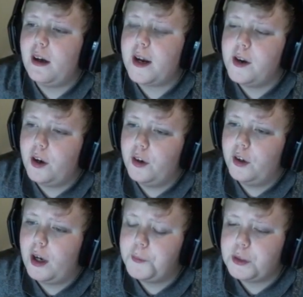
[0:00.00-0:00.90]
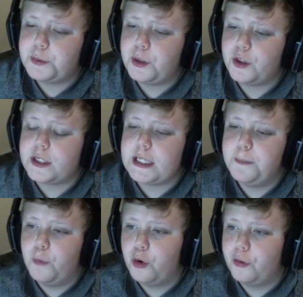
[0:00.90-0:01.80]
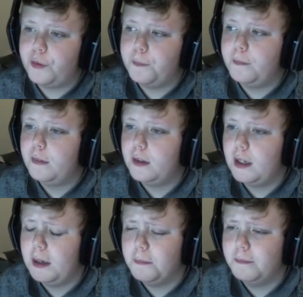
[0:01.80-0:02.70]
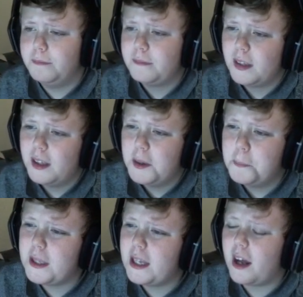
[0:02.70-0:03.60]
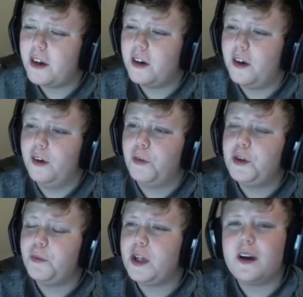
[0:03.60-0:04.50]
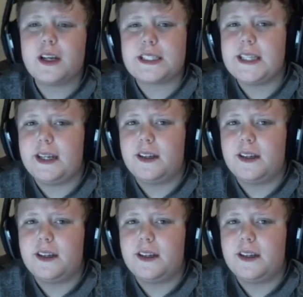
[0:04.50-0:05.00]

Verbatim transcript: I don't know. I wish we could have seen more of him. Um, but yeah, I don't know. What do, you, what do you guys think?